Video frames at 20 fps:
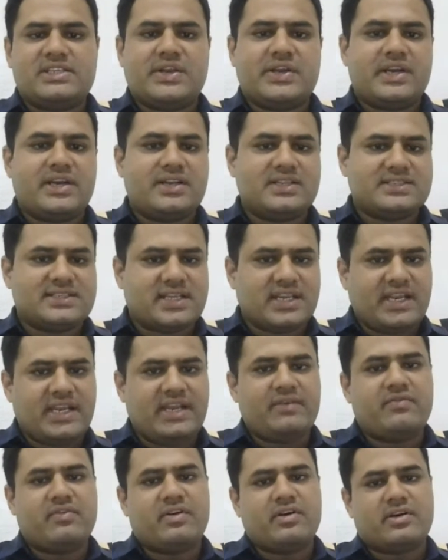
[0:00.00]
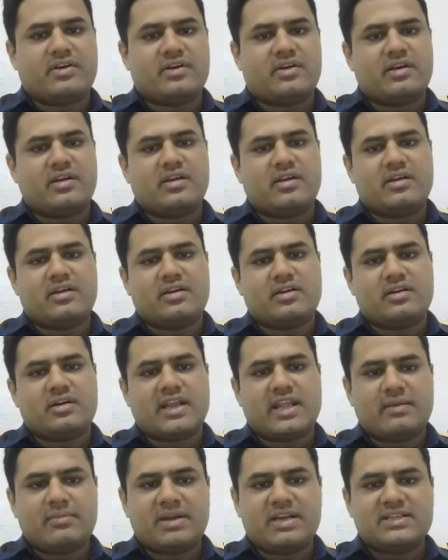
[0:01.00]
You need to screen for
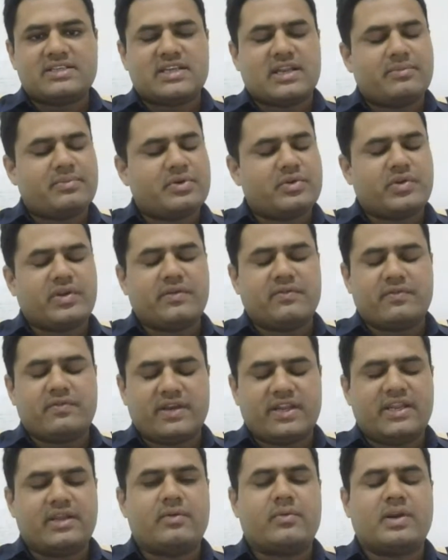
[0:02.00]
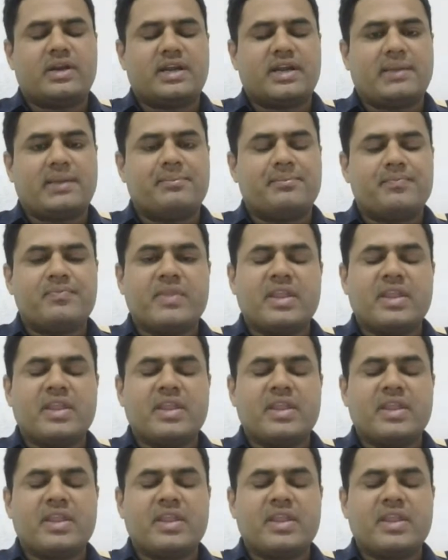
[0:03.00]
diabetes type 2 every year one time.